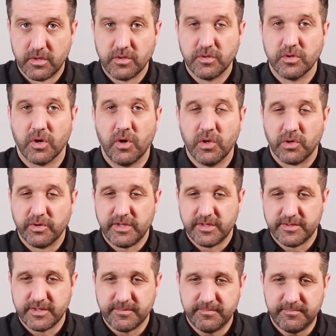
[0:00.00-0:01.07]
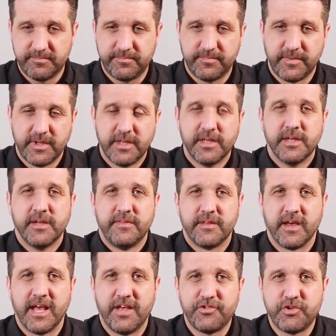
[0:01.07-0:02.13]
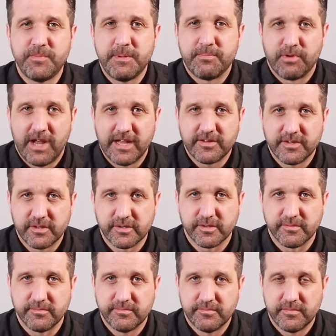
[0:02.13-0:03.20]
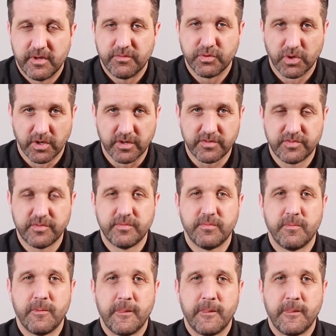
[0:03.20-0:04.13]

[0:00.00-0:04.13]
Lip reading: Goal-oriented. Now, it has to be practical, of course.